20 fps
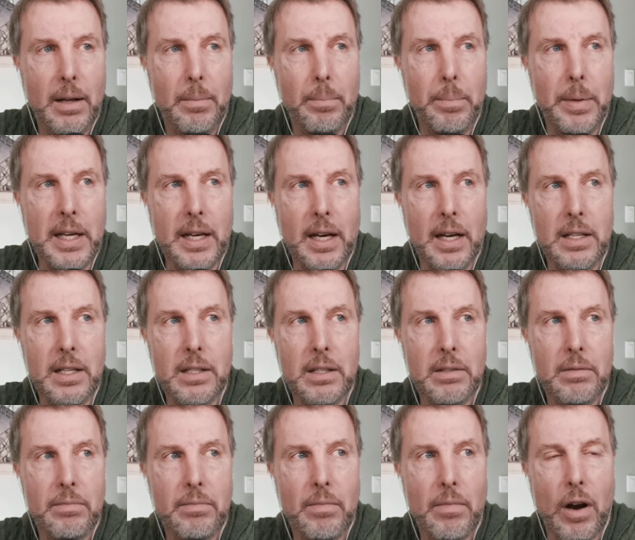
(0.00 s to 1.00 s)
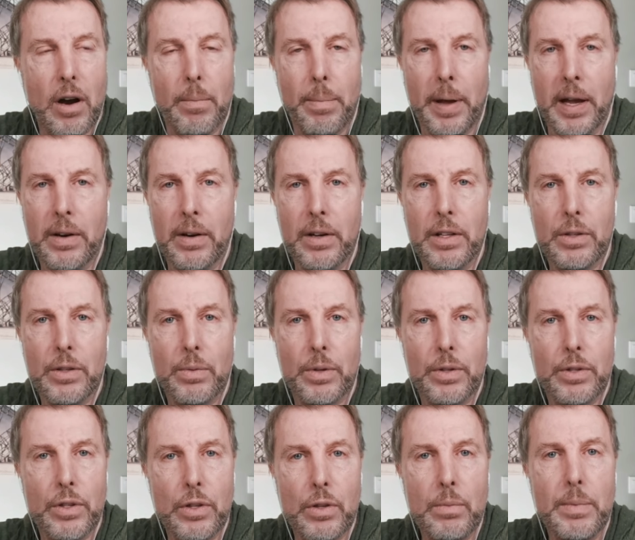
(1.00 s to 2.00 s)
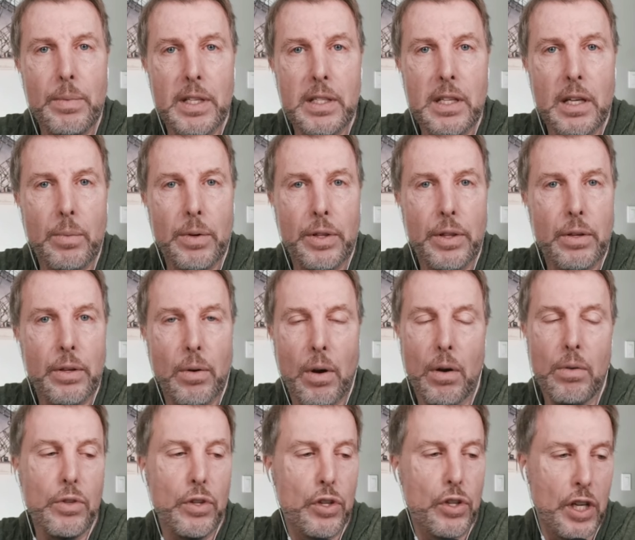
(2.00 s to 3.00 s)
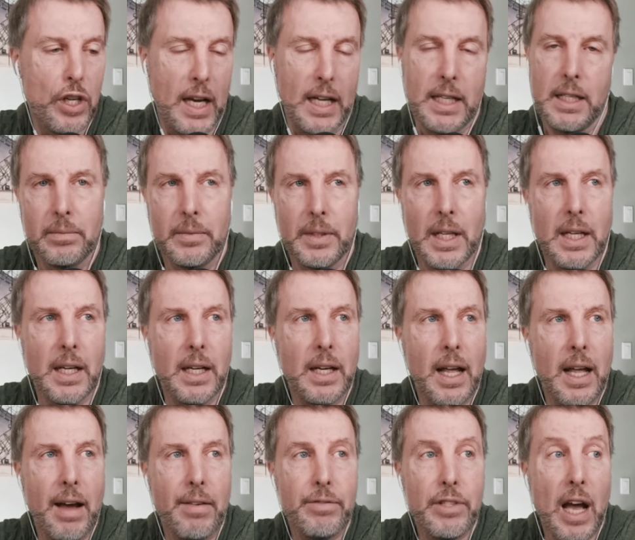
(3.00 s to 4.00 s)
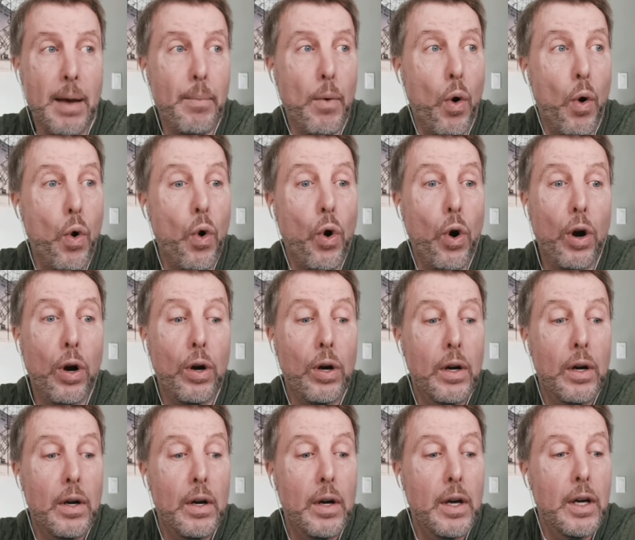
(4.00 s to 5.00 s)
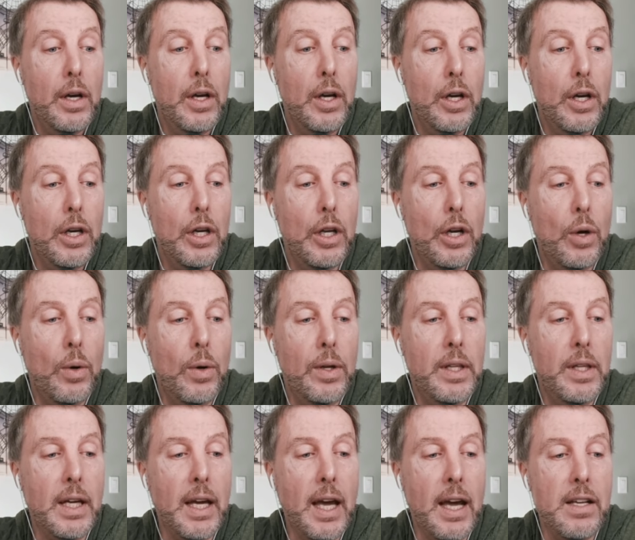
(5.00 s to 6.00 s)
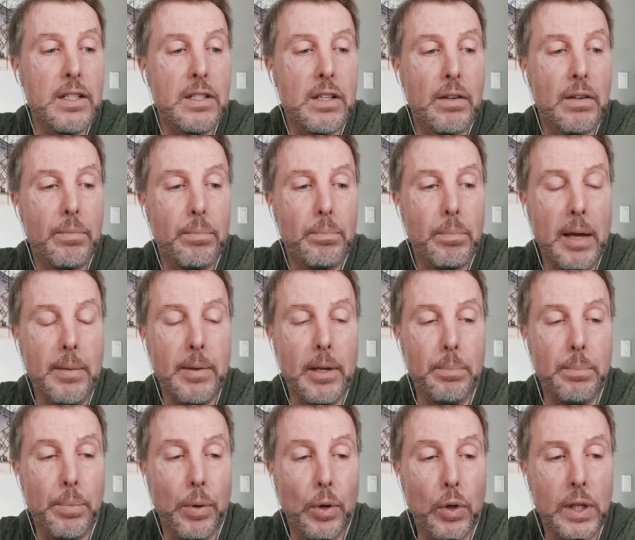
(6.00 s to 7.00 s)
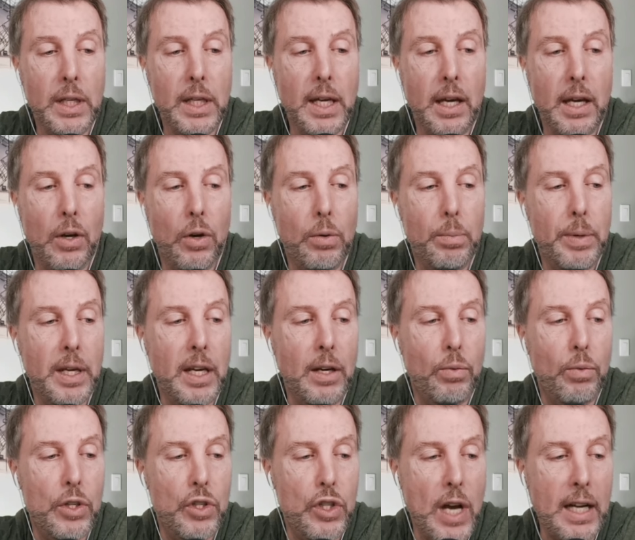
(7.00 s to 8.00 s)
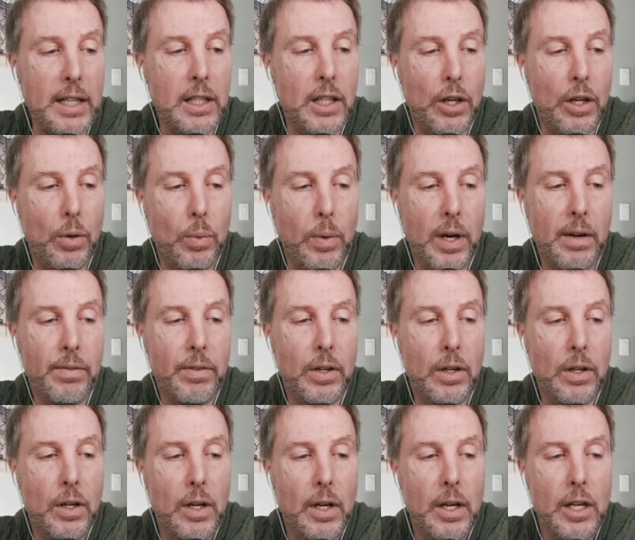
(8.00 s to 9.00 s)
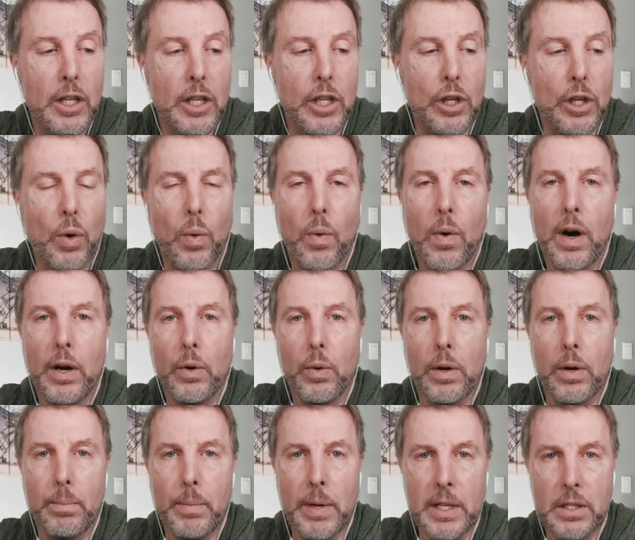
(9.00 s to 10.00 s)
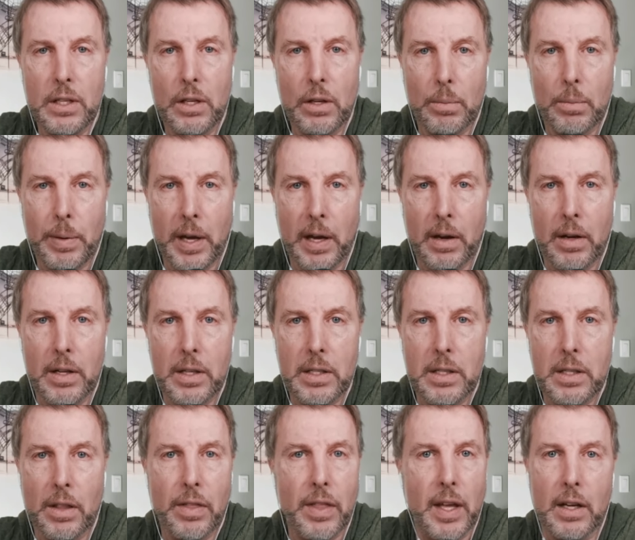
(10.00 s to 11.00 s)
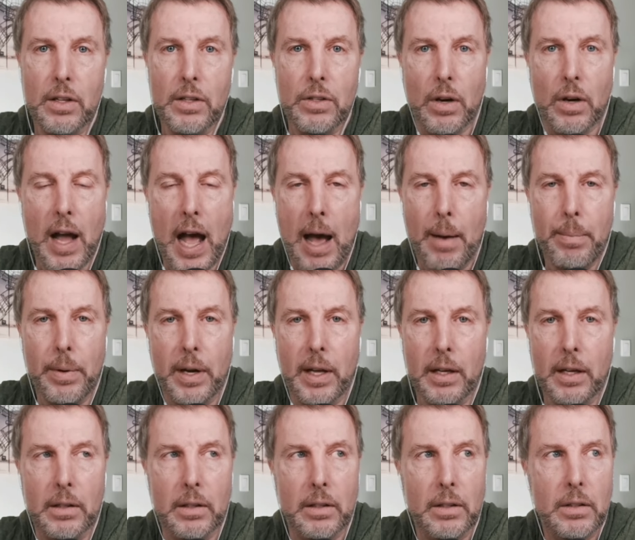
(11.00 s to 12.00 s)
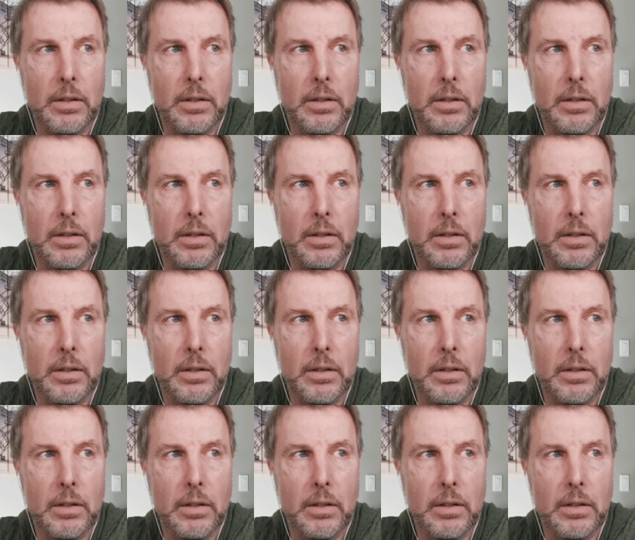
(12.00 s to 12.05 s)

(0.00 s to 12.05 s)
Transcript: because our parents were too busy with their own shit. They didn't have time. Or, you know, in the case of maybe bullying or being rejected or whatever, you don't want to admit to your parents that things are happening